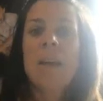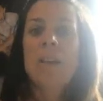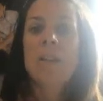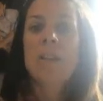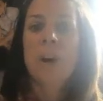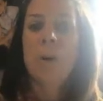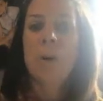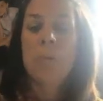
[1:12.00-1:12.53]

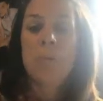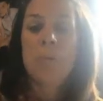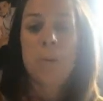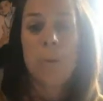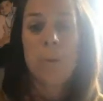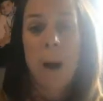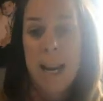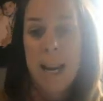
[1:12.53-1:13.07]
So,
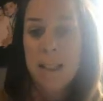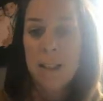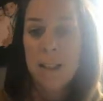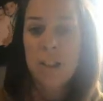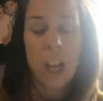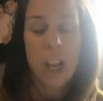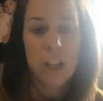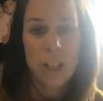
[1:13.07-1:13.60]
price
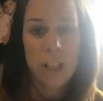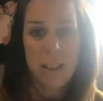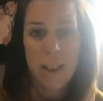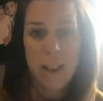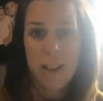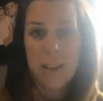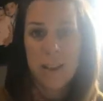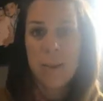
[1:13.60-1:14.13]
changes
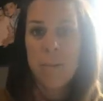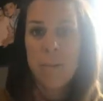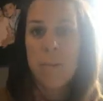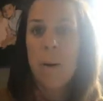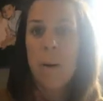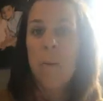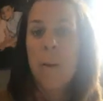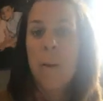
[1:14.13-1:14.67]
things,
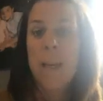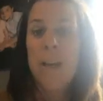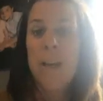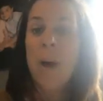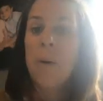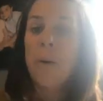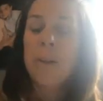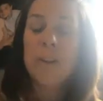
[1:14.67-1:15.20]
but we
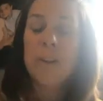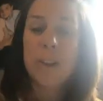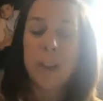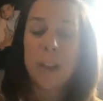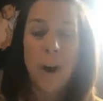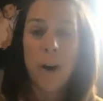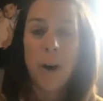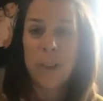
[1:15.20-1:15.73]
know that
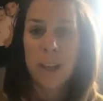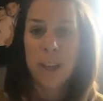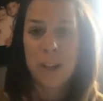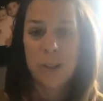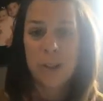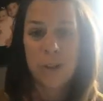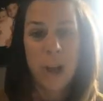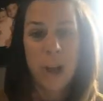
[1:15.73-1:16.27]
all
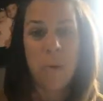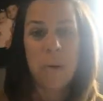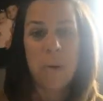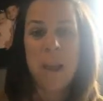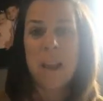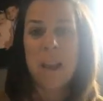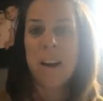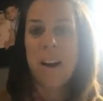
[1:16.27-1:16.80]
things do not
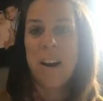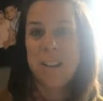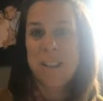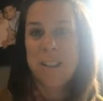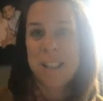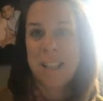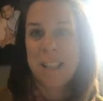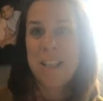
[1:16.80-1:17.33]
remain
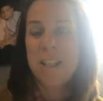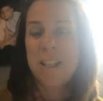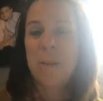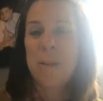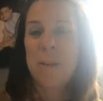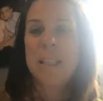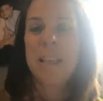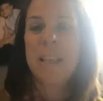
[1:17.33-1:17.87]
constant. So,
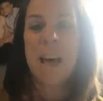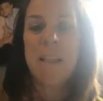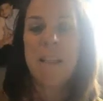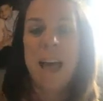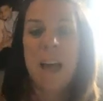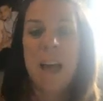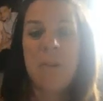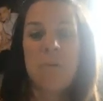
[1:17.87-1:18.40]
we see that
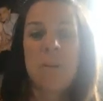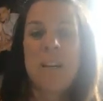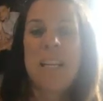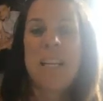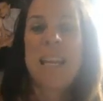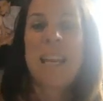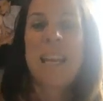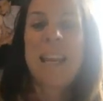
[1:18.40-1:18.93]
Latin word
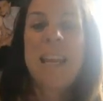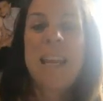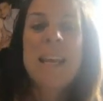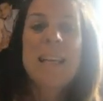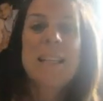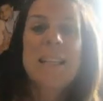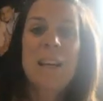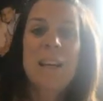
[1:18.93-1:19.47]
again,
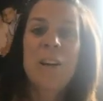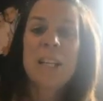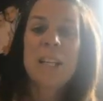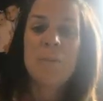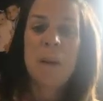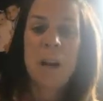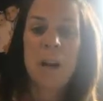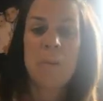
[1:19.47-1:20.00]

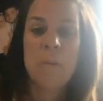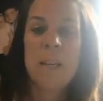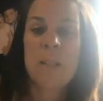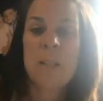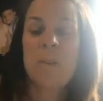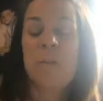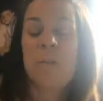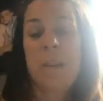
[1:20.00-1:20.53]
"ceteris
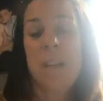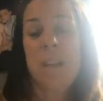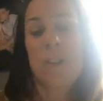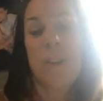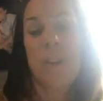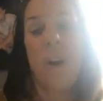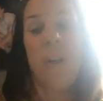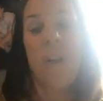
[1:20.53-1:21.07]
paribus, which
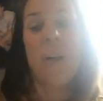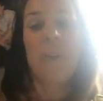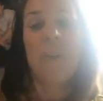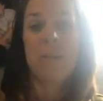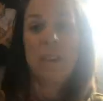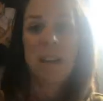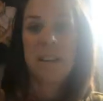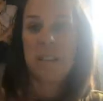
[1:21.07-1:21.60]
means all
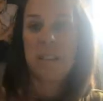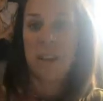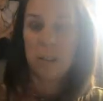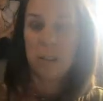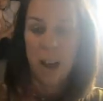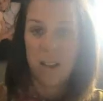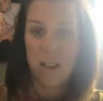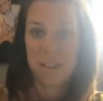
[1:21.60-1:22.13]
other things
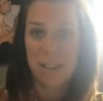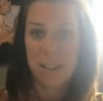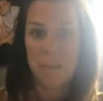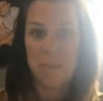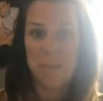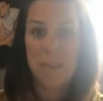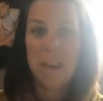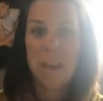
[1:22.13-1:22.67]
held constant.